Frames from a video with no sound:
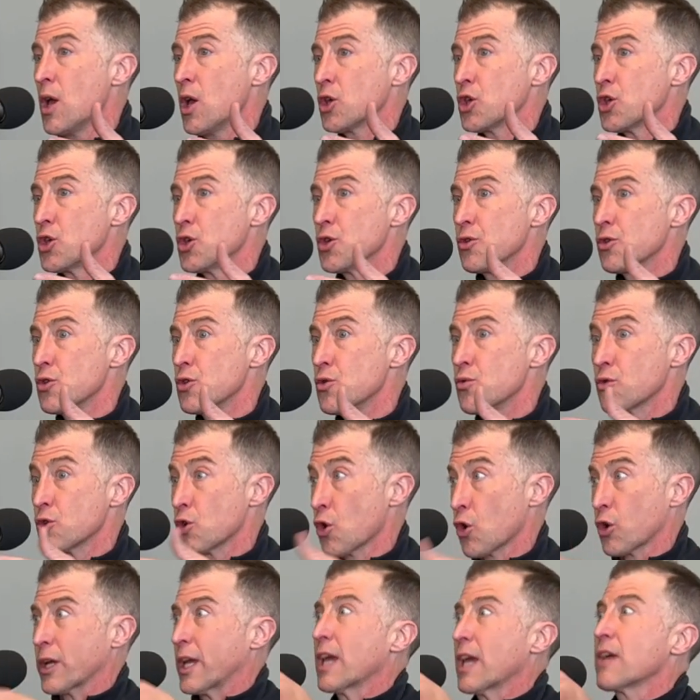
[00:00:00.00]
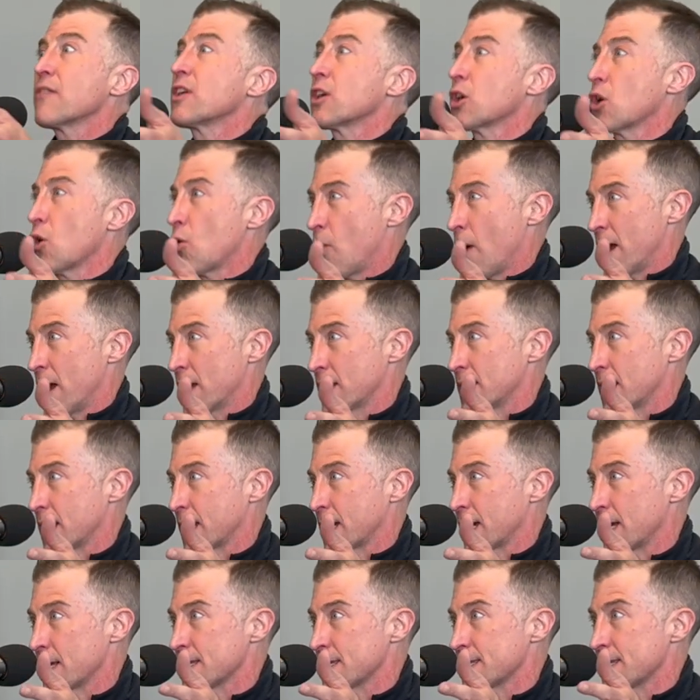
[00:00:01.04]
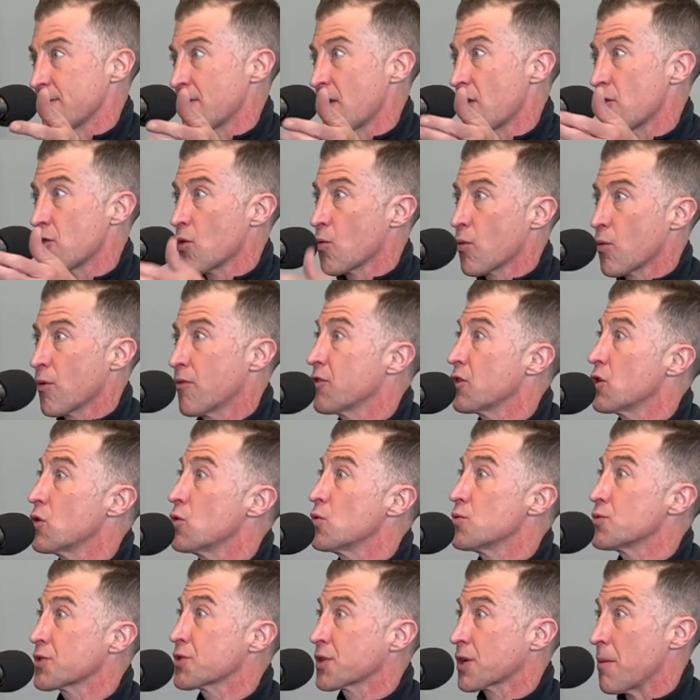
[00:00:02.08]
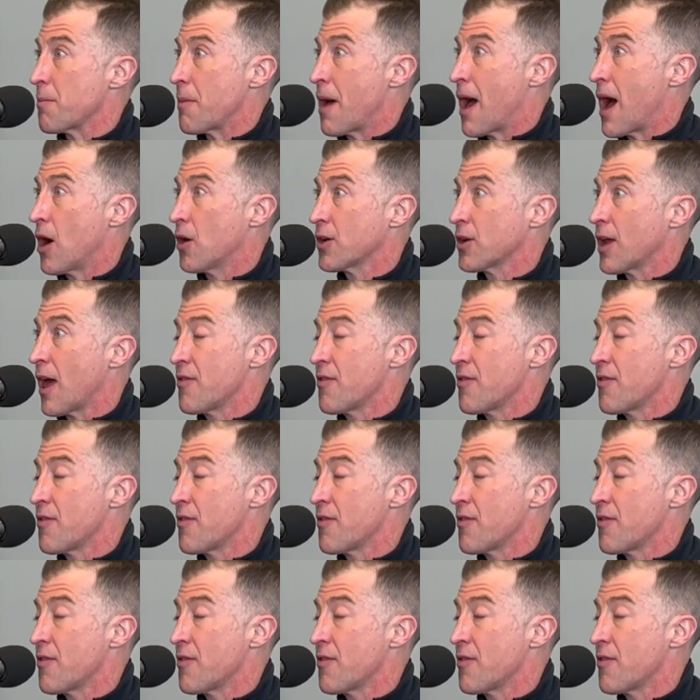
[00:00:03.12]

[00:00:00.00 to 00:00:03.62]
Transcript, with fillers: you're giving away tickets, and then the reviews come out,